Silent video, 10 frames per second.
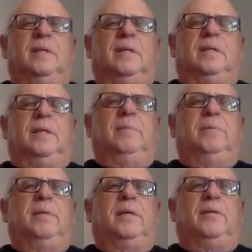
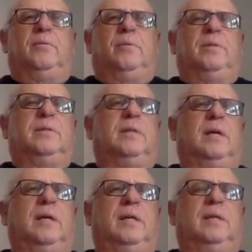temple like the ones
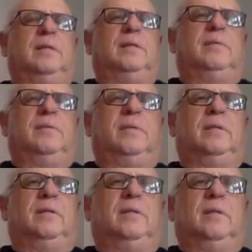I lived
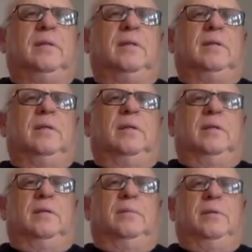in,
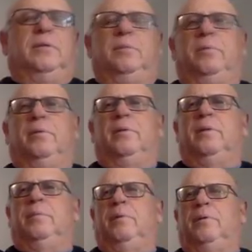especially Berkeley
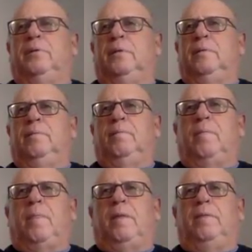and Boston,
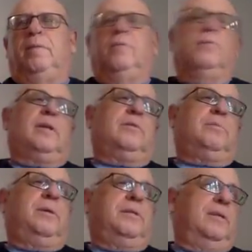and then of course I was
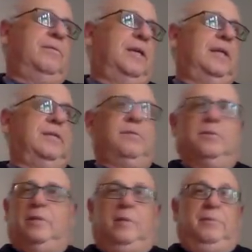president of Gainesville,
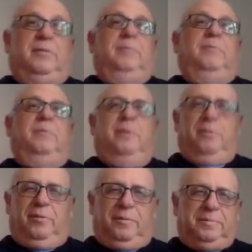so that must have been
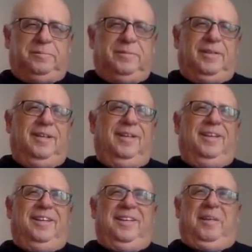wonderful.
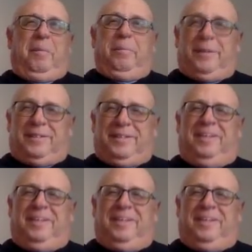But